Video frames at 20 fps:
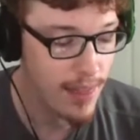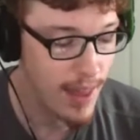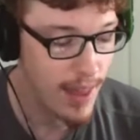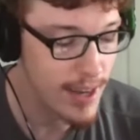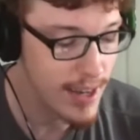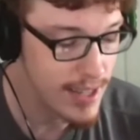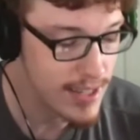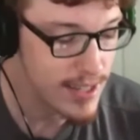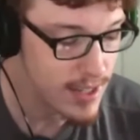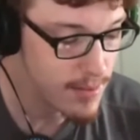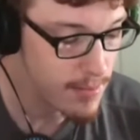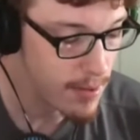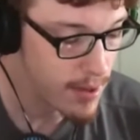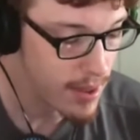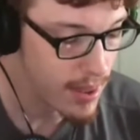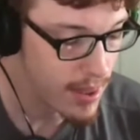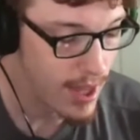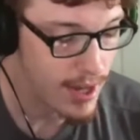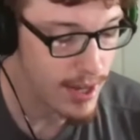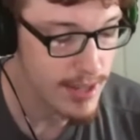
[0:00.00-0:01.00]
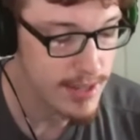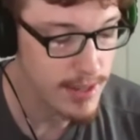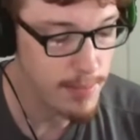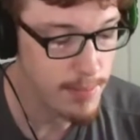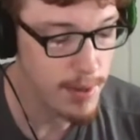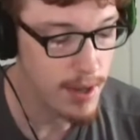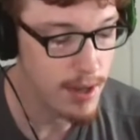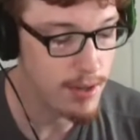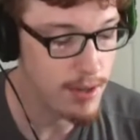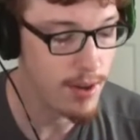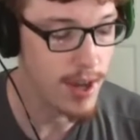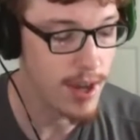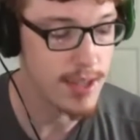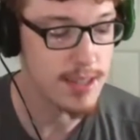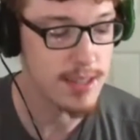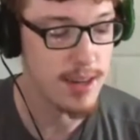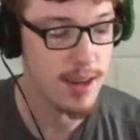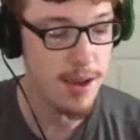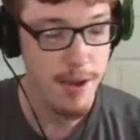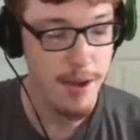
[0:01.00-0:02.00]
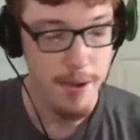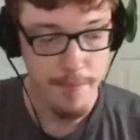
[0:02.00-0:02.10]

That needs to be addressed.